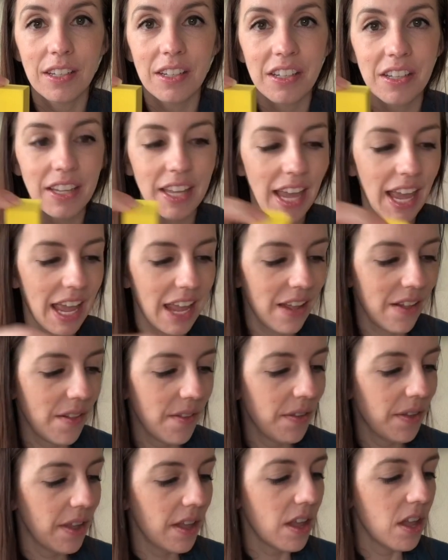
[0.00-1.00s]
Okay?
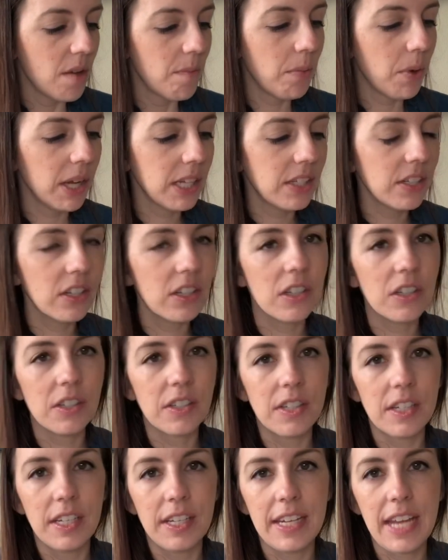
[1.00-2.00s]
Boys and
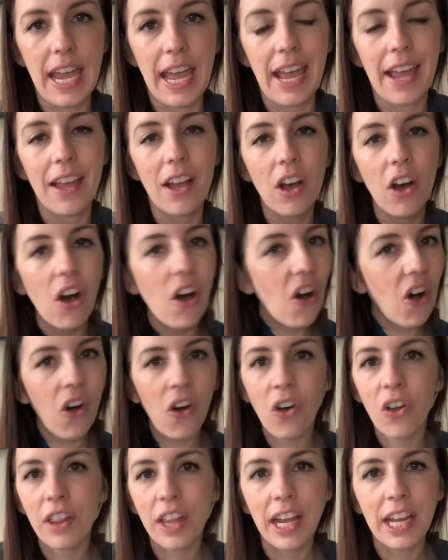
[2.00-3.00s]
girls, today,
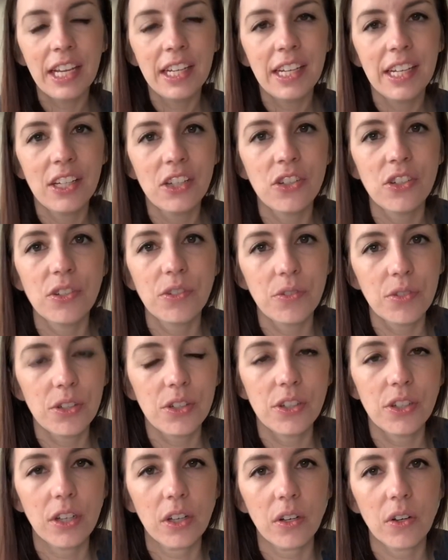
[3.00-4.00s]
all I need you to
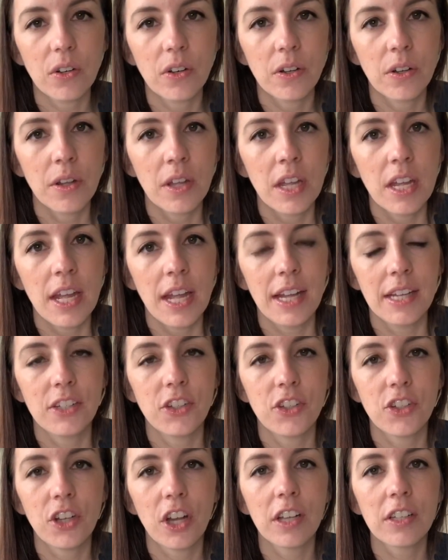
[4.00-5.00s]
do is
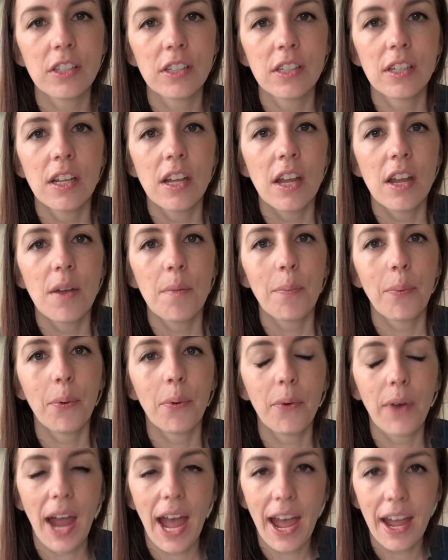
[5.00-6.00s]
just
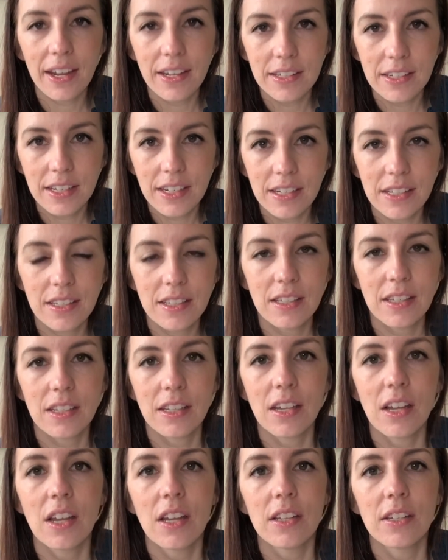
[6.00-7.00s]
practice
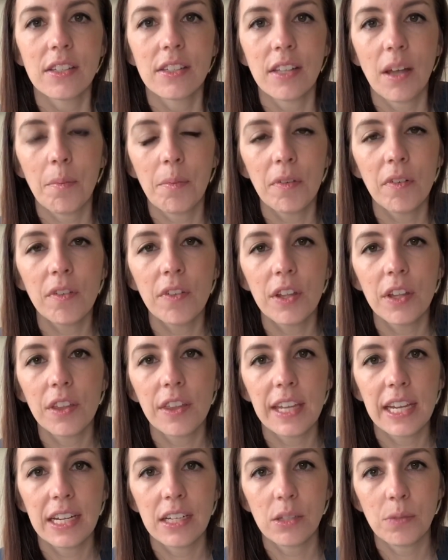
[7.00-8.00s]
some of the
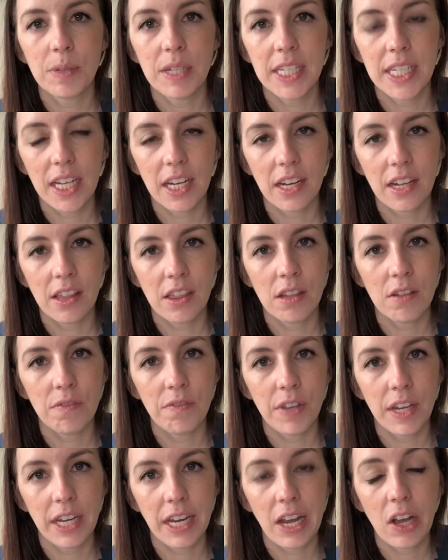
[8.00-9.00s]
things we did in the
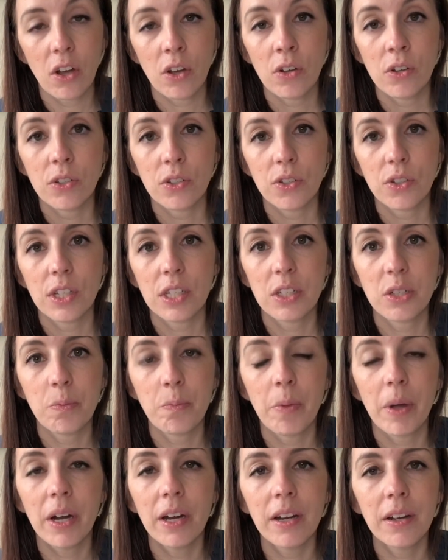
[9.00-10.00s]
video so that
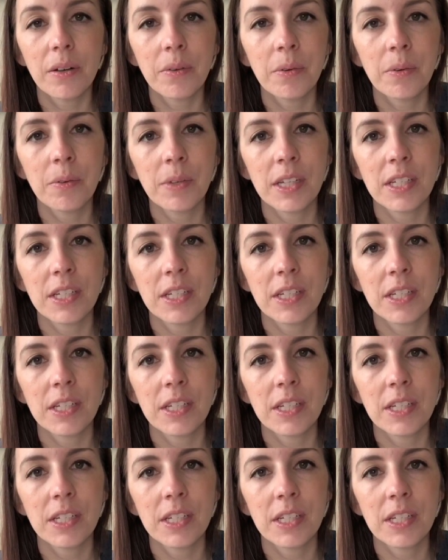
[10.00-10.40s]
tomorrow when we